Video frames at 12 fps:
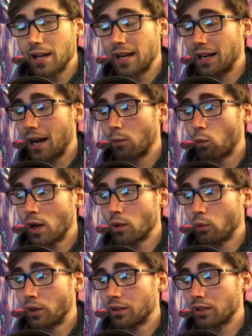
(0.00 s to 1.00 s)
And I
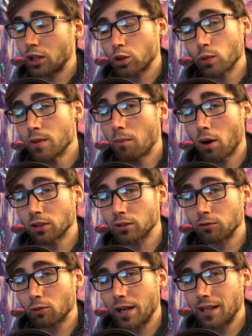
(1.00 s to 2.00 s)
went with 3 bars
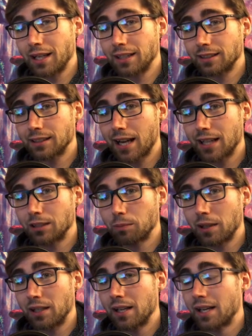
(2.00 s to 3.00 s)
of right-hand side
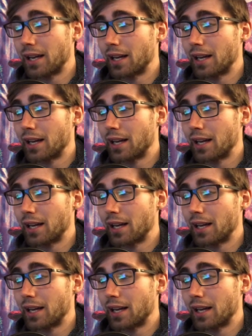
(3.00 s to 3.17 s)
spin